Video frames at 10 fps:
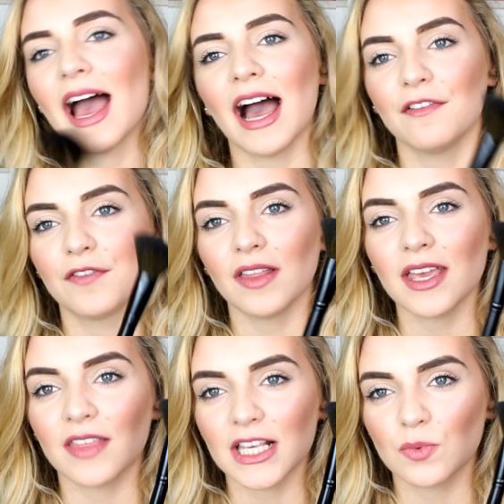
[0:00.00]
I feel
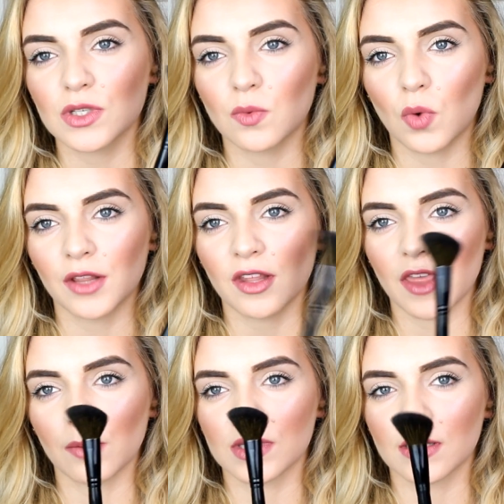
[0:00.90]
like this was the one
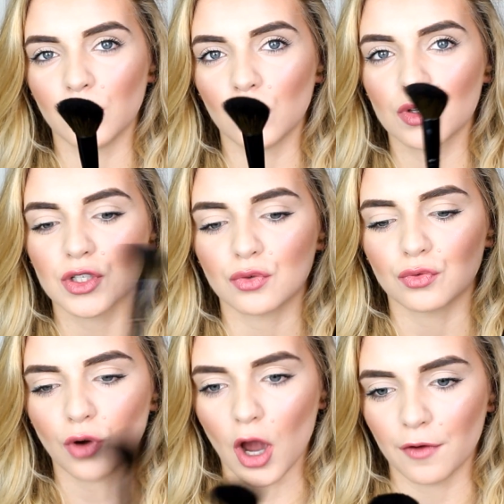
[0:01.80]
that was the most
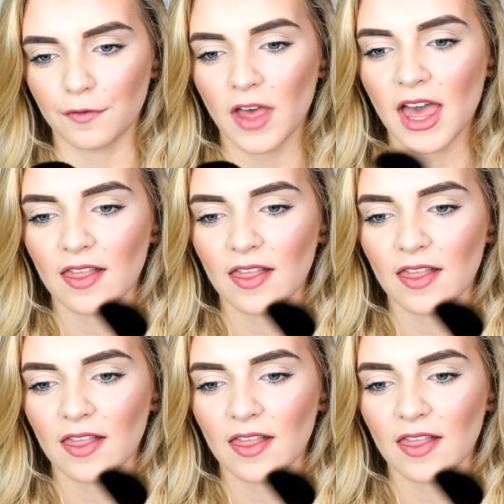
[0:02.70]
rough.